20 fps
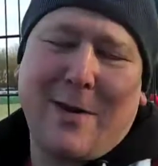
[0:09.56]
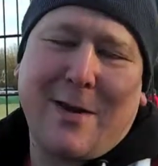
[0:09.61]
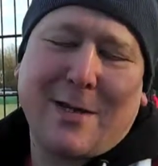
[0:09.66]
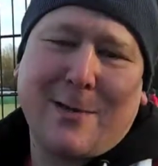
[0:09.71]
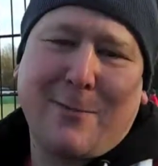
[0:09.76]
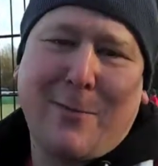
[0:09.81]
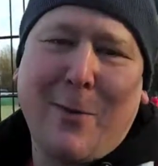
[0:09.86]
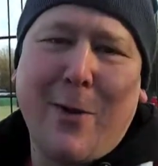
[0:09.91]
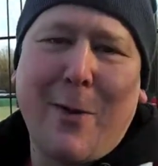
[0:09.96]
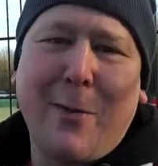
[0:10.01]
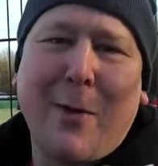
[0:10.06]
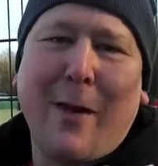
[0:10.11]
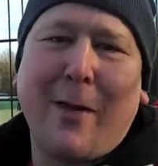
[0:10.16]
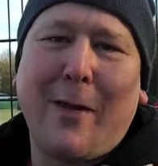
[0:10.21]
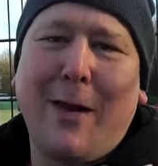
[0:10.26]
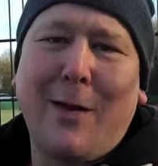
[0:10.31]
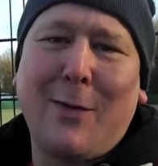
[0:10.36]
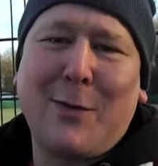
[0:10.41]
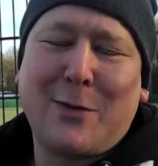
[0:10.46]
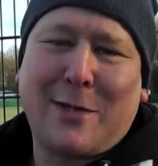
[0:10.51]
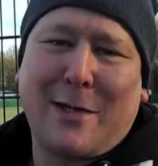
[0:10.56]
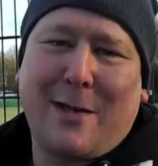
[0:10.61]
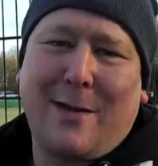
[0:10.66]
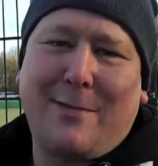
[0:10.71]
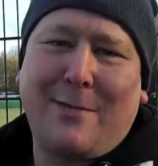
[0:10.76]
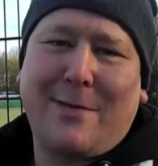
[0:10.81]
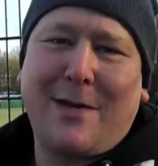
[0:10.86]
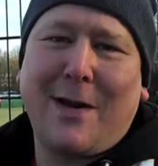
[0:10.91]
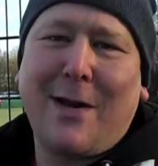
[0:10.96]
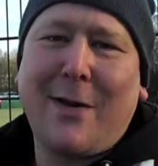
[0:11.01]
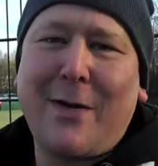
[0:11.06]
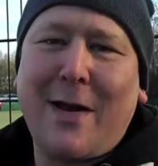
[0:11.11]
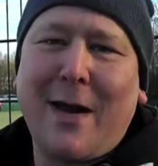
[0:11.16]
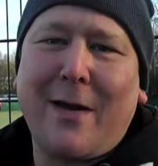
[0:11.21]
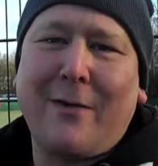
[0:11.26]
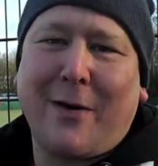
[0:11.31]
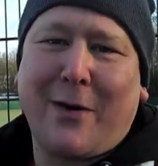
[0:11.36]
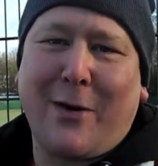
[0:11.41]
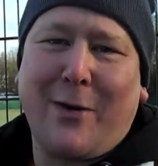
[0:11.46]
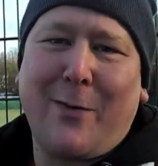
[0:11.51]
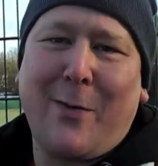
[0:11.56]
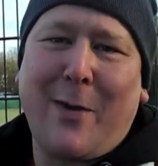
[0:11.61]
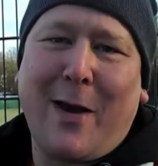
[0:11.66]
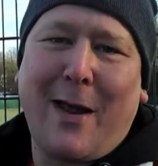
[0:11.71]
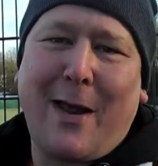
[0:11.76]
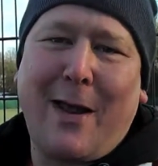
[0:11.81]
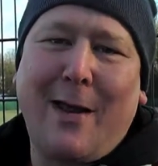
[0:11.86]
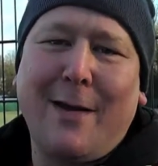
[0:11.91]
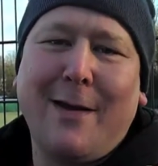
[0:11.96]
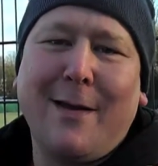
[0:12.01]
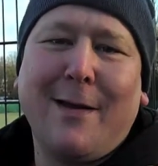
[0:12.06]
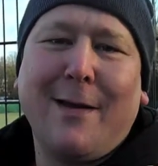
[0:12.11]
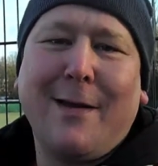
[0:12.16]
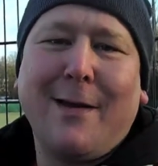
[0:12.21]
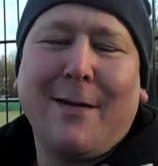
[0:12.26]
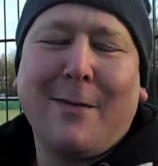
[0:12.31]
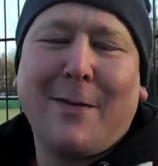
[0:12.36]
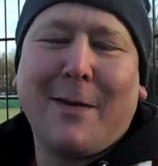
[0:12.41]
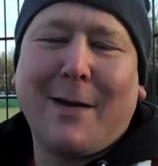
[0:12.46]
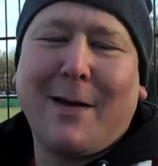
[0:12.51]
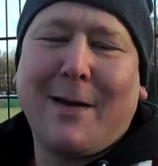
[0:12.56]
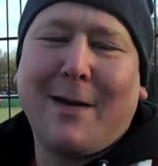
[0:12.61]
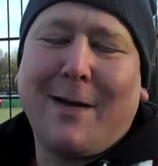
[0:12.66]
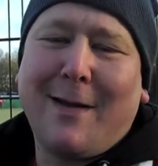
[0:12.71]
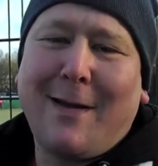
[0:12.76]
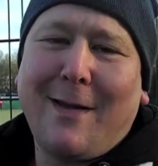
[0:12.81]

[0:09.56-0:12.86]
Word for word: you're supporting one of the little teams, you know you're never going to win it, but